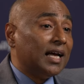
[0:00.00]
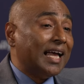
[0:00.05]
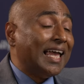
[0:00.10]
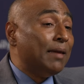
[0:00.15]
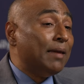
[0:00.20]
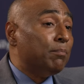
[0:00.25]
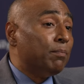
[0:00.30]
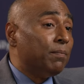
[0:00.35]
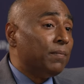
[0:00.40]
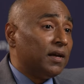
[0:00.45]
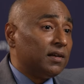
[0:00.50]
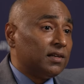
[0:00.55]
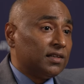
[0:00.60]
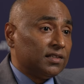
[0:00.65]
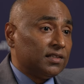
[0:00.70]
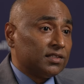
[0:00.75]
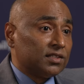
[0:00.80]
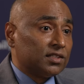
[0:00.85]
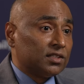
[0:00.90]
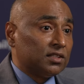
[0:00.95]

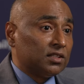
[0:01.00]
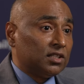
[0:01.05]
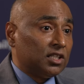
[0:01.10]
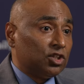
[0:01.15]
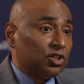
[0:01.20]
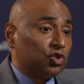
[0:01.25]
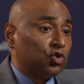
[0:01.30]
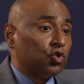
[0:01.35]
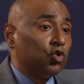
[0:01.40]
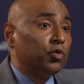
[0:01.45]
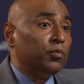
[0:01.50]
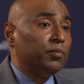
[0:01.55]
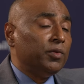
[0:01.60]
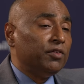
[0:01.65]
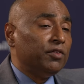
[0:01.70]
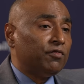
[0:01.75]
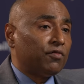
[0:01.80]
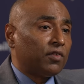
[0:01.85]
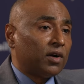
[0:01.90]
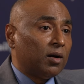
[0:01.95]
impetus that drove
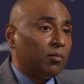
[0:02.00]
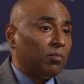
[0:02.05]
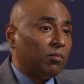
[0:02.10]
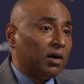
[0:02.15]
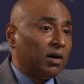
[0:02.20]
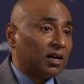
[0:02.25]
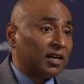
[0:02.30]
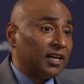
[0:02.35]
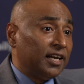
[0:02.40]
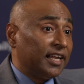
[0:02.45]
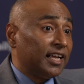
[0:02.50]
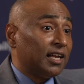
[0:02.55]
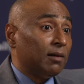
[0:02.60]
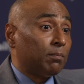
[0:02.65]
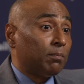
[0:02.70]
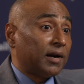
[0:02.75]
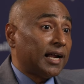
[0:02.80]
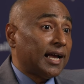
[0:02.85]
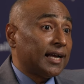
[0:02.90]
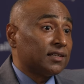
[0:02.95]
me from clinical
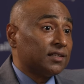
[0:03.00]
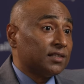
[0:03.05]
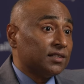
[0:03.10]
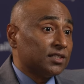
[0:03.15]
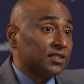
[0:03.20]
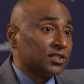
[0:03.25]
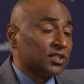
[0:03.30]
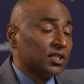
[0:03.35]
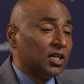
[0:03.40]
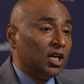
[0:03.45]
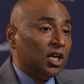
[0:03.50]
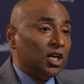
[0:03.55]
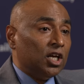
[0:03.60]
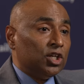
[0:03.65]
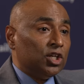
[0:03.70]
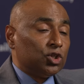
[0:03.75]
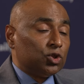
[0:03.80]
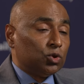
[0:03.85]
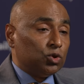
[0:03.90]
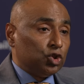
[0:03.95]
practice
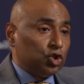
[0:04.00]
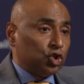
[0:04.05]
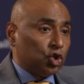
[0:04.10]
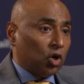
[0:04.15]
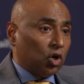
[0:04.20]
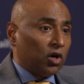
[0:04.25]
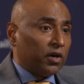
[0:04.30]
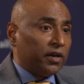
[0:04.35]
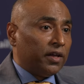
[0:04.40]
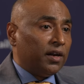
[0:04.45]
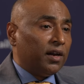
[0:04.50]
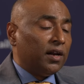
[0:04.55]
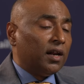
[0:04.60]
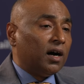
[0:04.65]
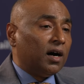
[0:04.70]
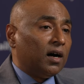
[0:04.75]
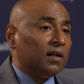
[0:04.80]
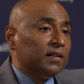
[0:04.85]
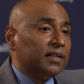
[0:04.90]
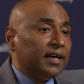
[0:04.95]
to join
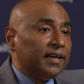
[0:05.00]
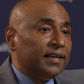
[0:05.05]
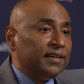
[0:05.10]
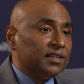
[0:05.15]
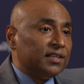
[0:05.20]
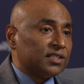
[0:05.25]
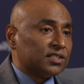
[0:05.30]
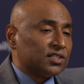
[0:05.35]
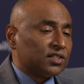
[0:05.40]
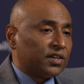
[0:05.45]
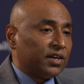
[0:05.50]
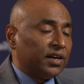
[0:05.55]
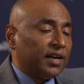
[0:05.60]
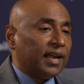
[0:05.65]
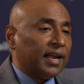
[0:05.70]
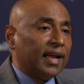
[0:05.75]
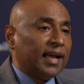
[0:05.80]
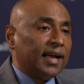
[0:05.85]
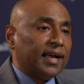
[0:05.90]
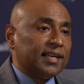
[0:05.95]
the
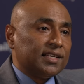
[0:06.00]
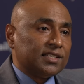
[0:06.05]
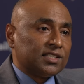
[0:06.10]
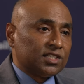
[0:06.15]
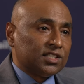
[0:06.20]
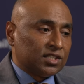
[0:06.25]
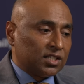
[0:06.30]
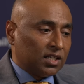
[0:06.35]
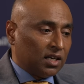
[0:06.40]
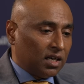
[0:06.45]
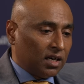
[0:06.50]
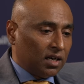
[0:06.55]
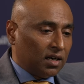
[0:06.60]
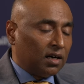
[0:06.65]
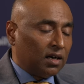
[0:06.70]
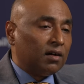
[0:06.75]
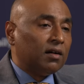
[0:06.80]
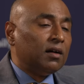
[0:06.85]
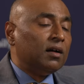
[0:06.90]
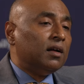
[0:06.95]
industry as
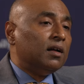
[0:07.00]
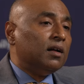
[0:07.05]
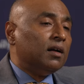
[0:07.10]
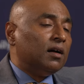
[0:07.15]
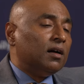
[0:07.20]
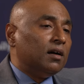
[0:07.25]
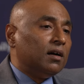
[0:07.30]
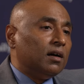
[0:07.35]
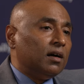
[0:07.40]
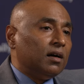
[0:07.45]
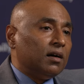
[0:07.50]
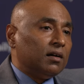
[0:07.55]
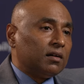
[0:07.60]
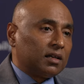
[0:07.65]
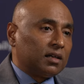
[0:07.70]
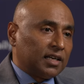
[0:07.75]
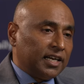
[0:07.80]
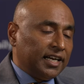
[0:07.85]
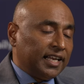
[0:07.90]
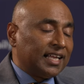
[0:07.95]
a
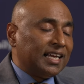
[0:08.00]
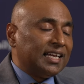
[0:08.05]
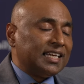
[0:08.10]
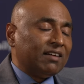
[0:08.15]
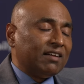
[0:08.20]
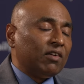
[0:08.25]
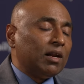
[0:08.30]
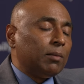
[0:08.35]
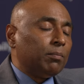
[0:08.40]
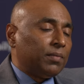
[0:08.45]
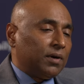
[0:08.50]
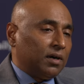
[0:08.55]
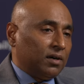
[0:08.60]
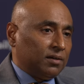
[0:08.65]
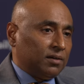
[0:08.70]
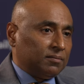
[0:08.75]
clinical developer.